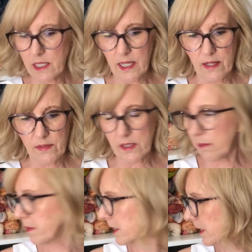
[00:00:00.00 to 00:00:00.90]
to have
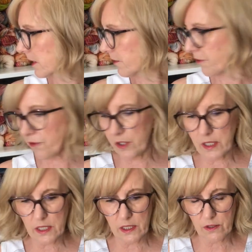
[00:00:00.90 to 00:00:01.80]
something in
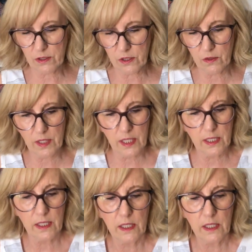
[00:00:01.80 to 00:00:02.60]
front here so that